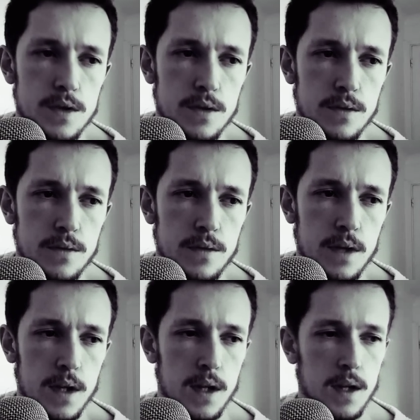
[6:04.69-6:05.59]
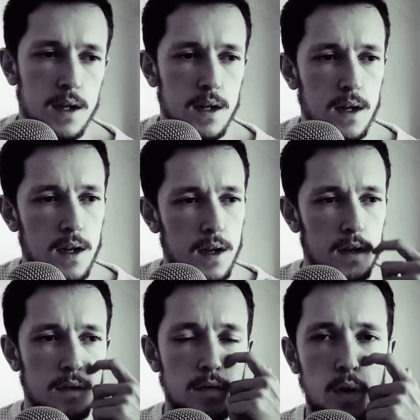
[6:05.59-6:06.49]

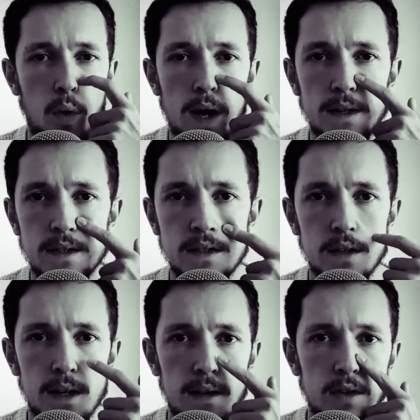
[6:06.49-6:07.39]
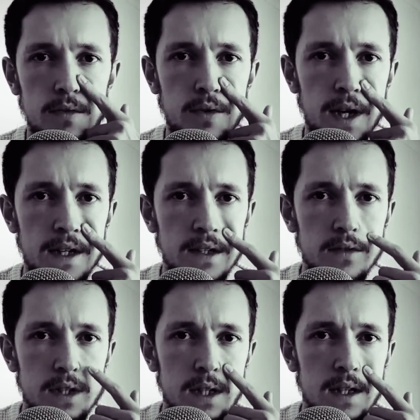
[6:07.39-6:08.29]
that requires a certain level of
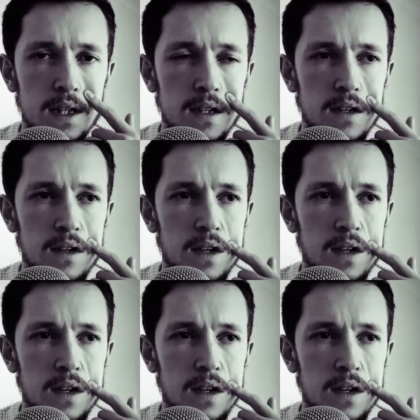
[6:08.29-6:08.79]
creativity, then